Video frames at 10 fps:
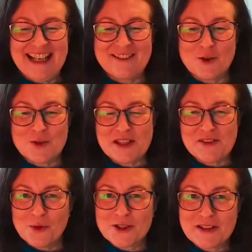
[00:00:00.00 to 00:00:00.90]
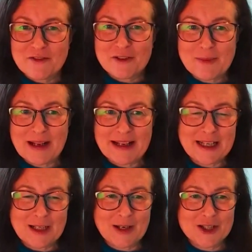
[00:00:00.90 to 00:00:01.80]
And of course, if you're watching the replay and
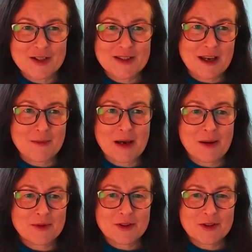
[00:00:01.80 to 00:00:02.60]
any questions come up,